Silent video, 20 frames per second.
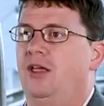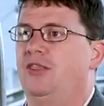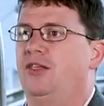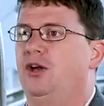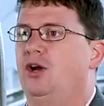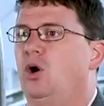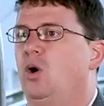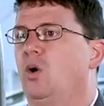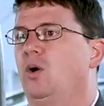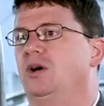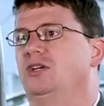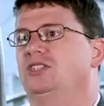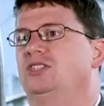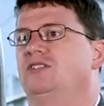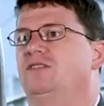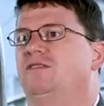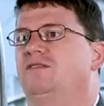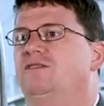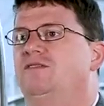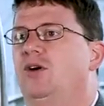The
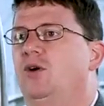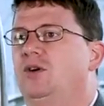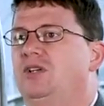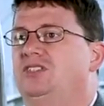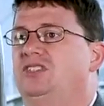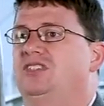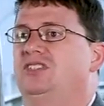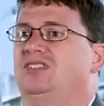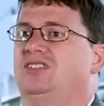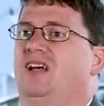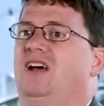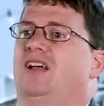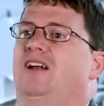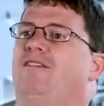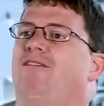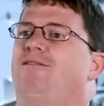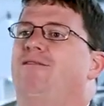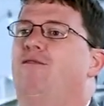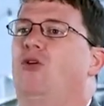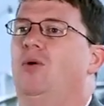course focuses on
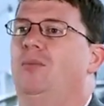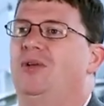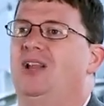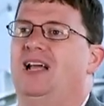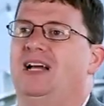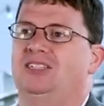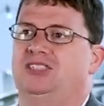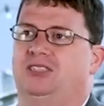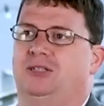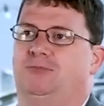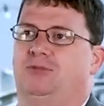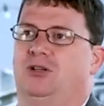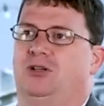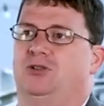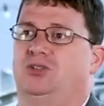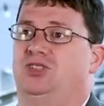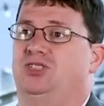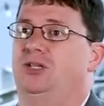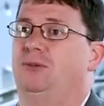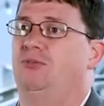a formalized
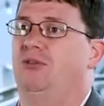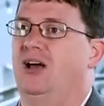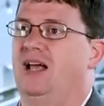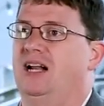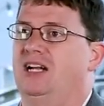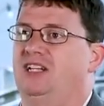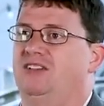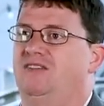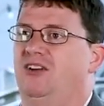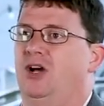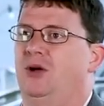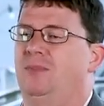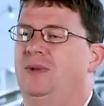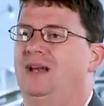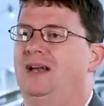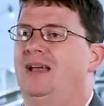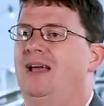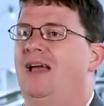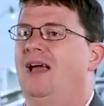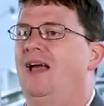approach to product
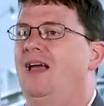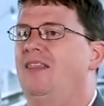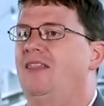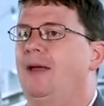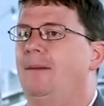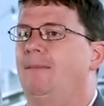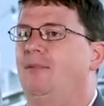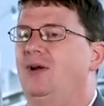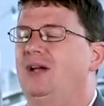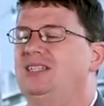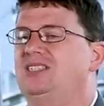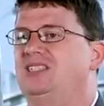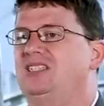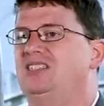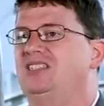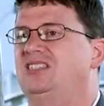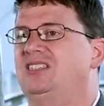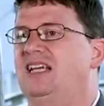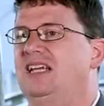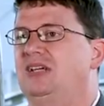development that brings in
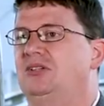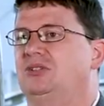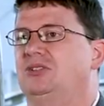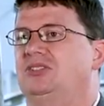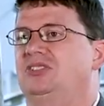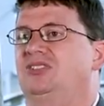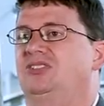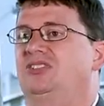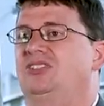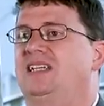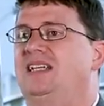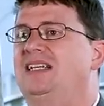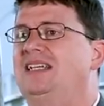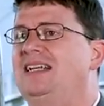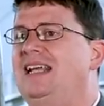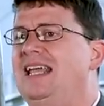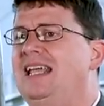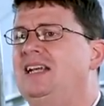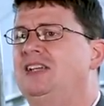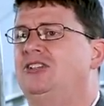stakeholders in
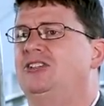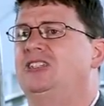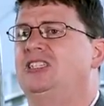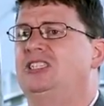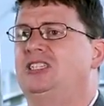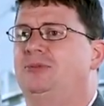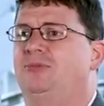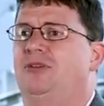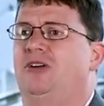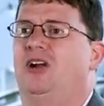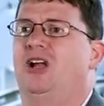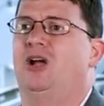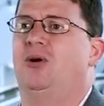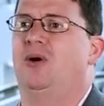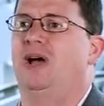an interdisciplinary